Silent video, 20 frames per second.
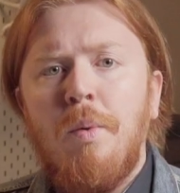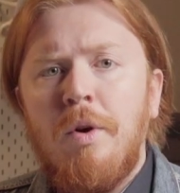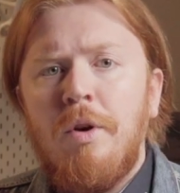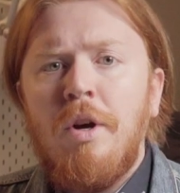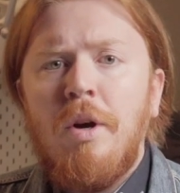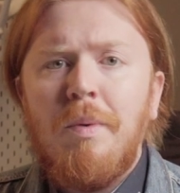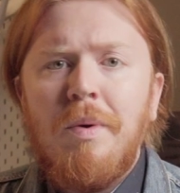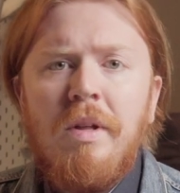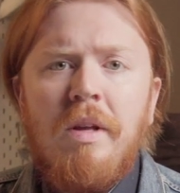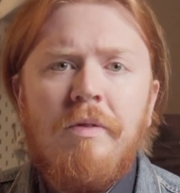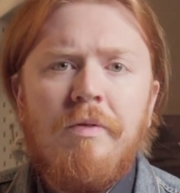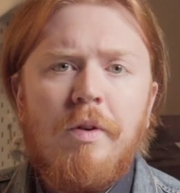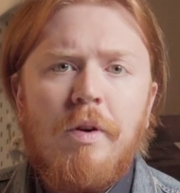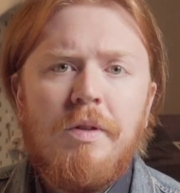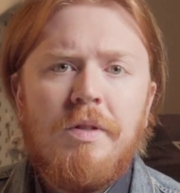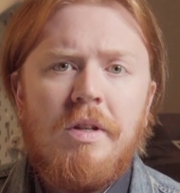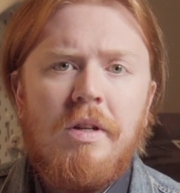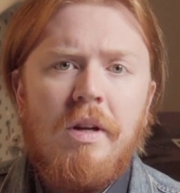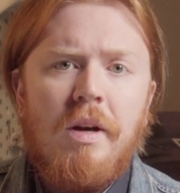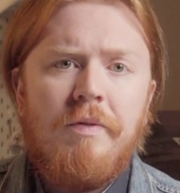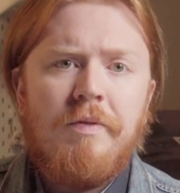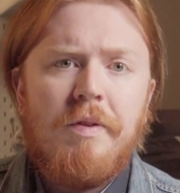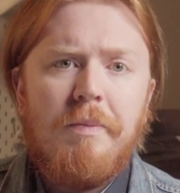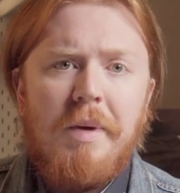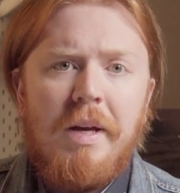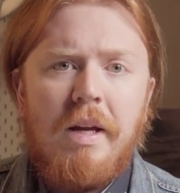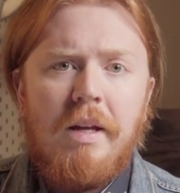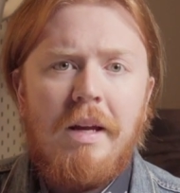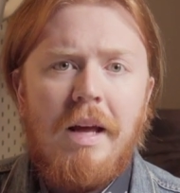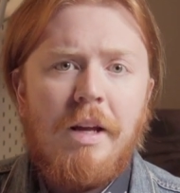We're not really versed enough to
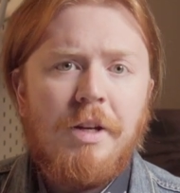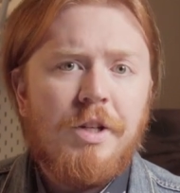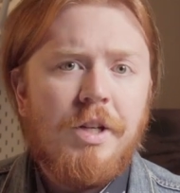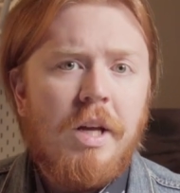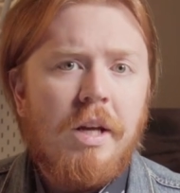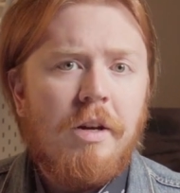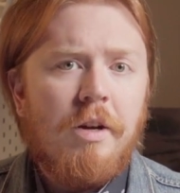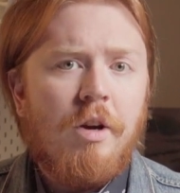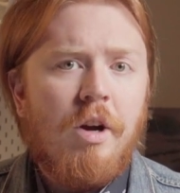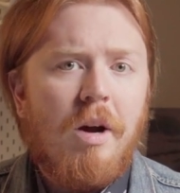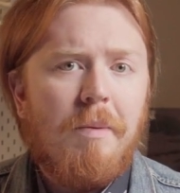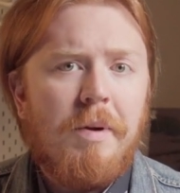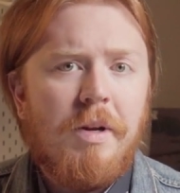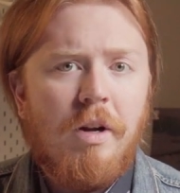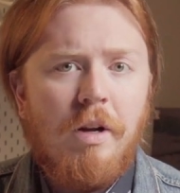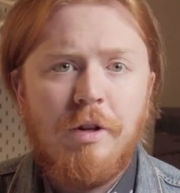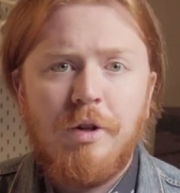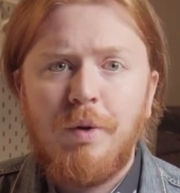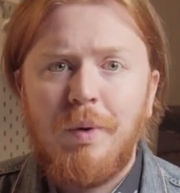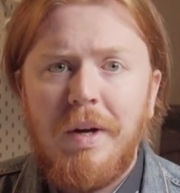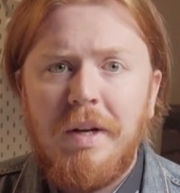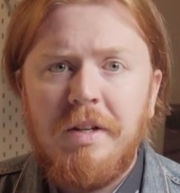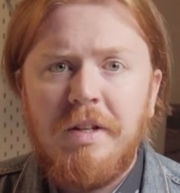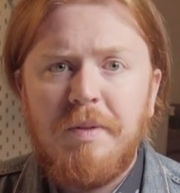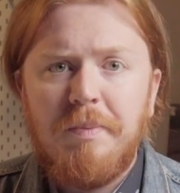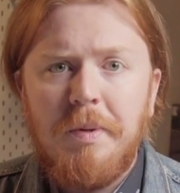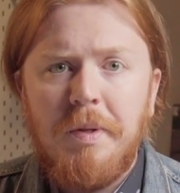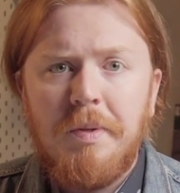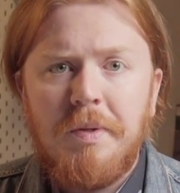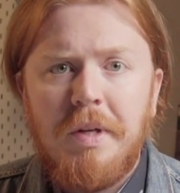make an educated comment on trade
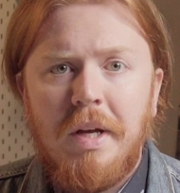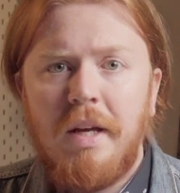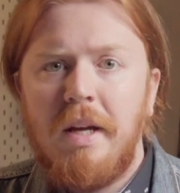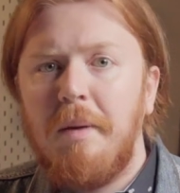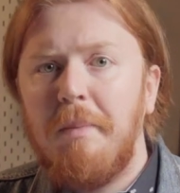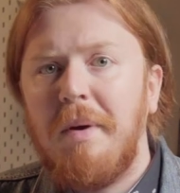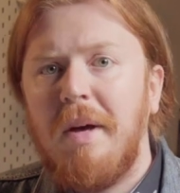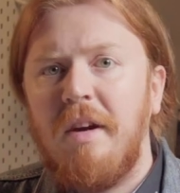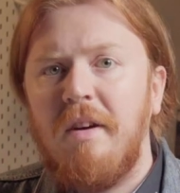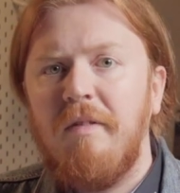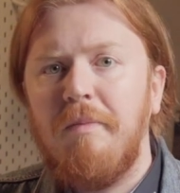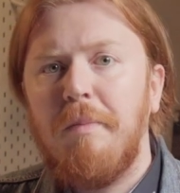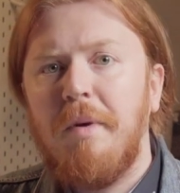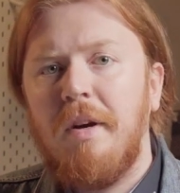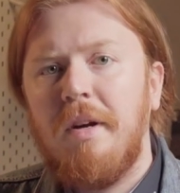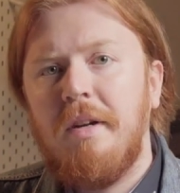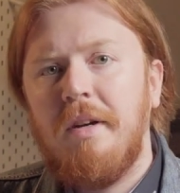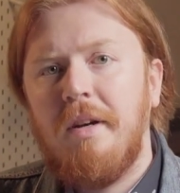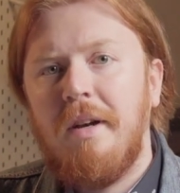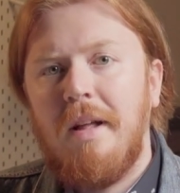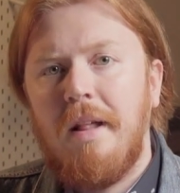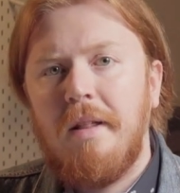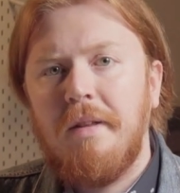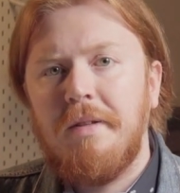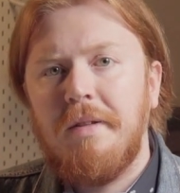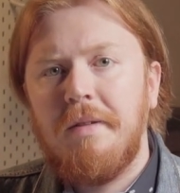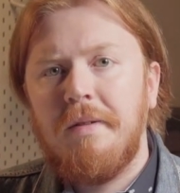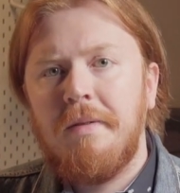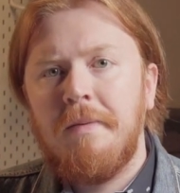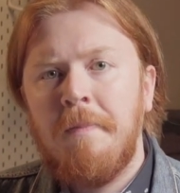disputes and competitive market
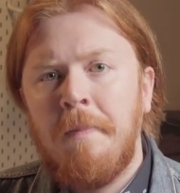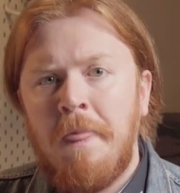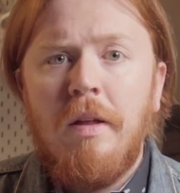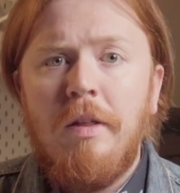analysis.